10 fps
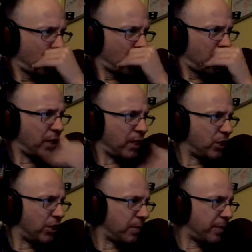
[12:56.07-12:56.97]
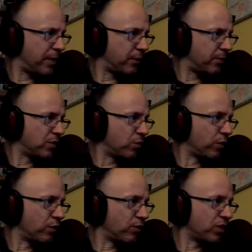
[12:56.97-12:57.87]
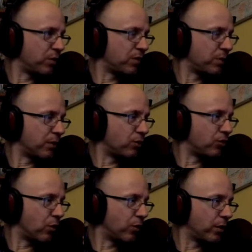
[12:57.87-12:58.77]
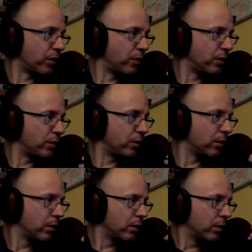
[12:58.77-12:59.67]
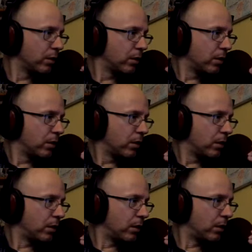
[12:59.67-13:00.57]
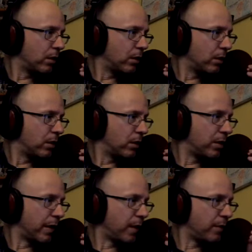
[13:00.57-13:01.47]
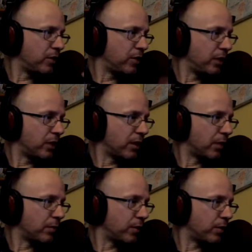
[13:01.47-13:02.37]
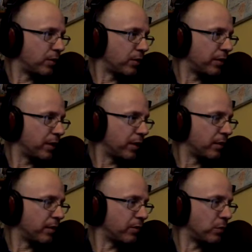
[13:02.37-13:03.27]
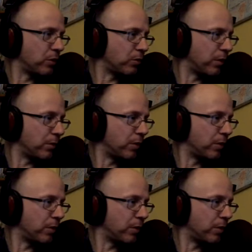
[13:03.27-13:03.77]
Initially, the peddler is the one who seems to be controlling the gun. Then I mentioned the Tank Murdoch thing, Every Which Way But